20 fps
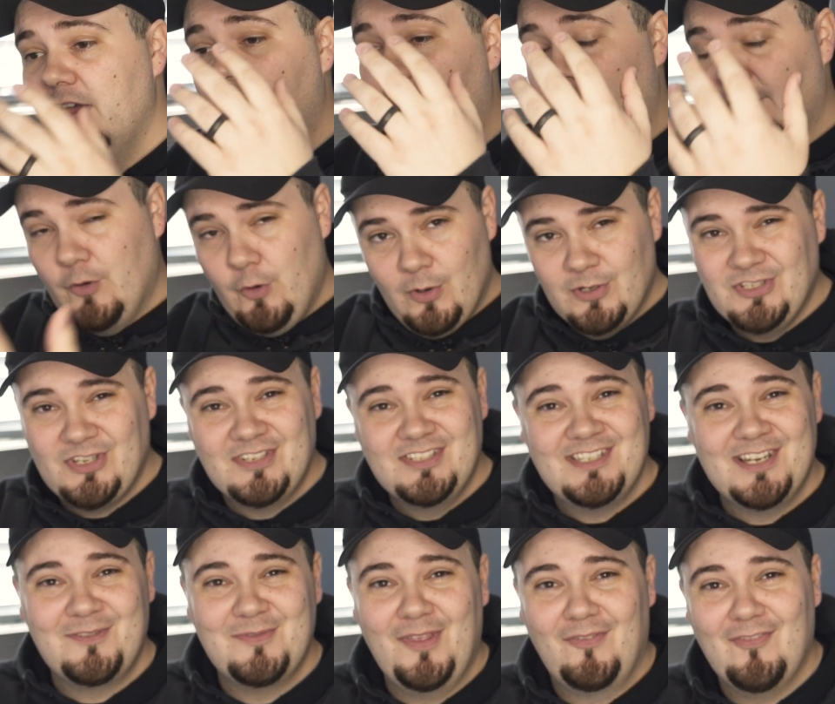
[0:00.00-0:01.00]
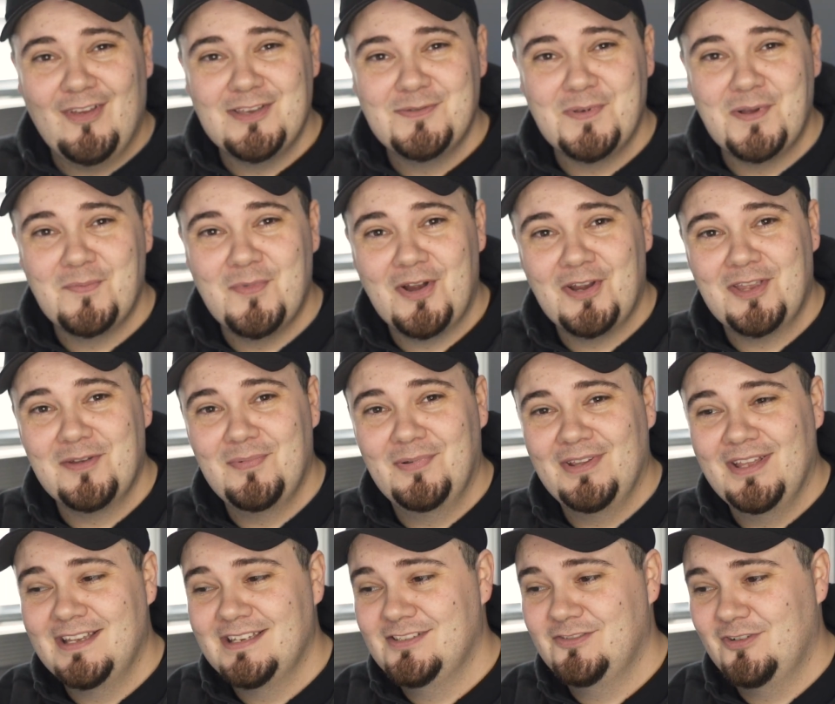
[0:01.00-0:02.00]
Of course, I'll stick with Facebook
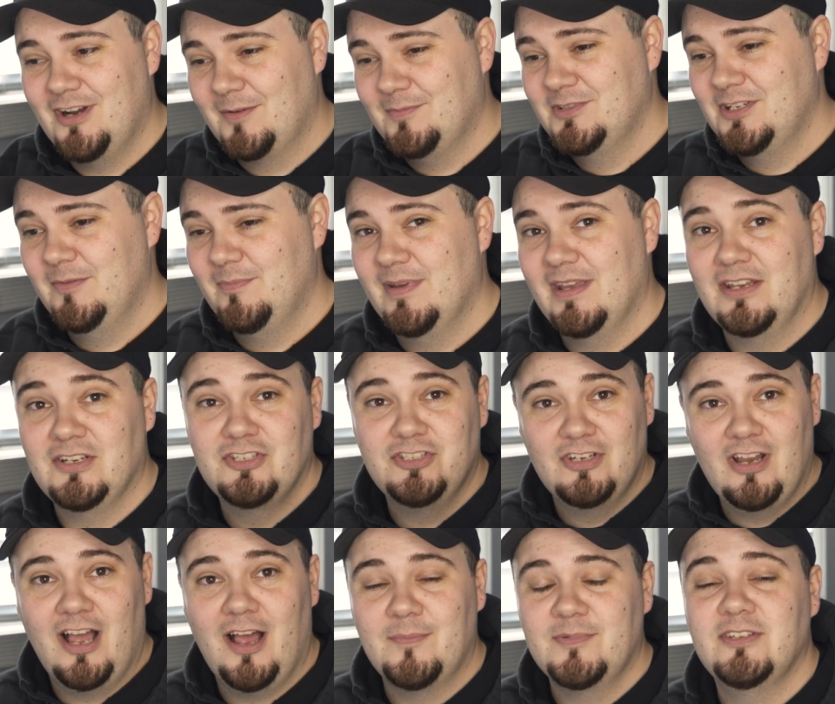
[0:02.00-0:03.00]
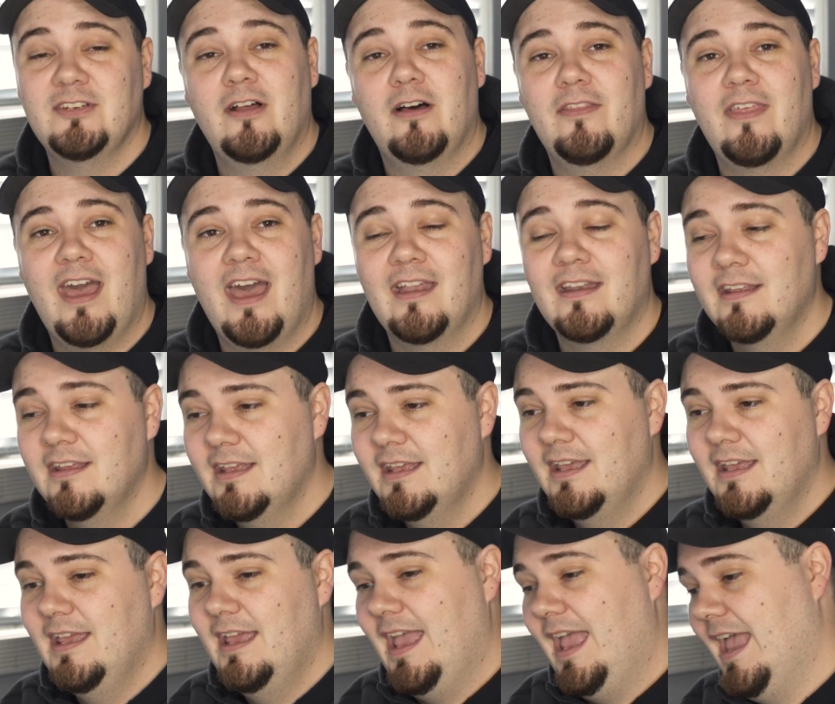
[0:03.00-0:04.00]
Marketplace, drop shipping, and shops and all that,
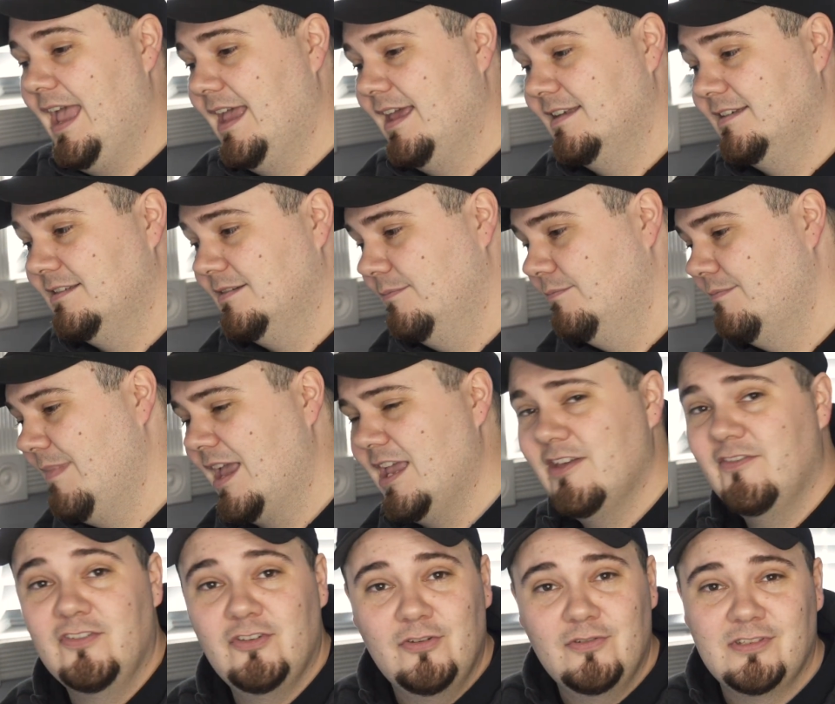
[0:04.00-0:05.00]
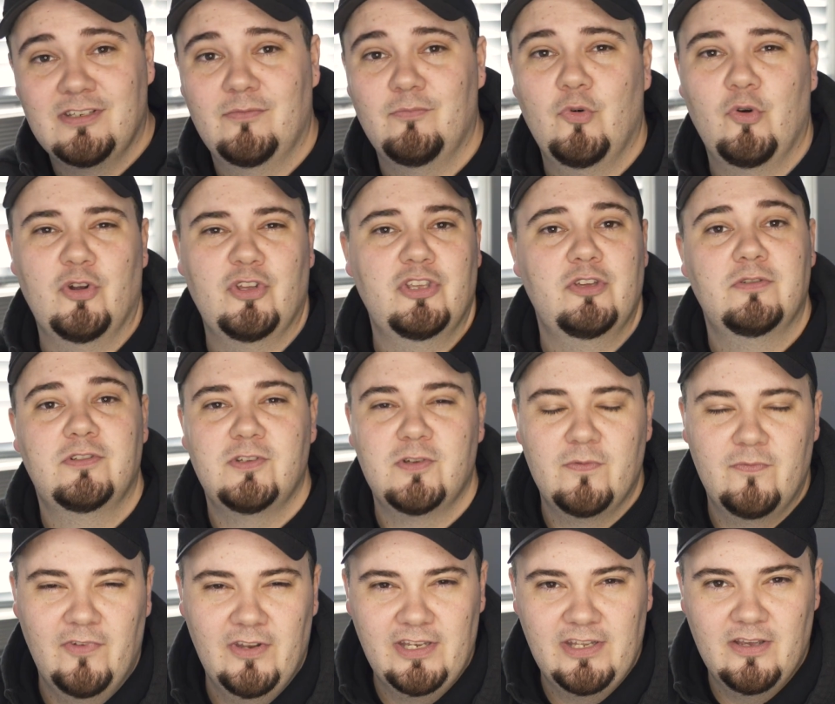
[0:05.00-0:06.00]
and may even do some more
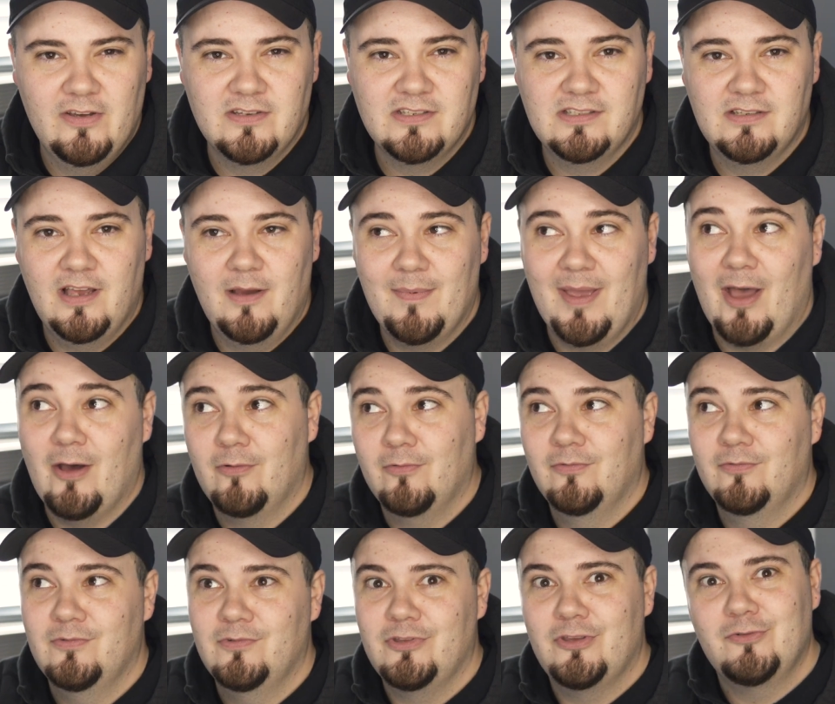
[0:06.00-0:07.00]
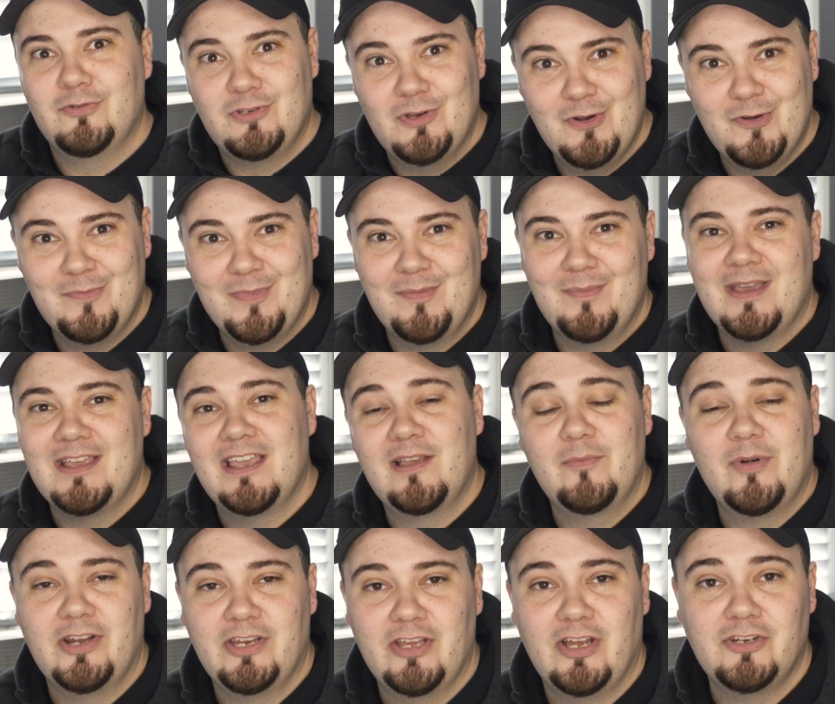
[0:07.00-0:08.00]
YouTube videos about YouTube and making
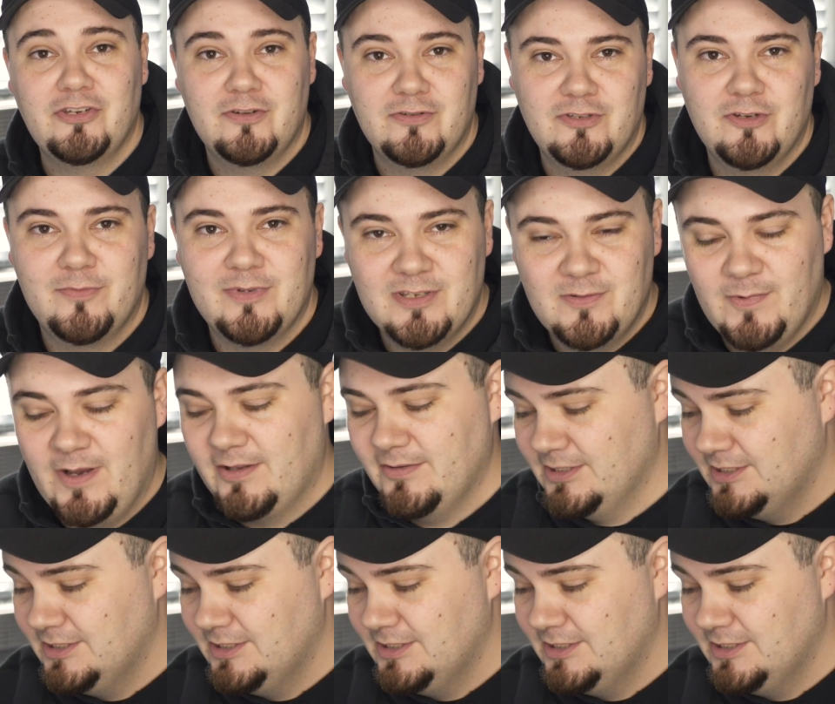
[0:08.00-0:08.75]
money on YouTube as well.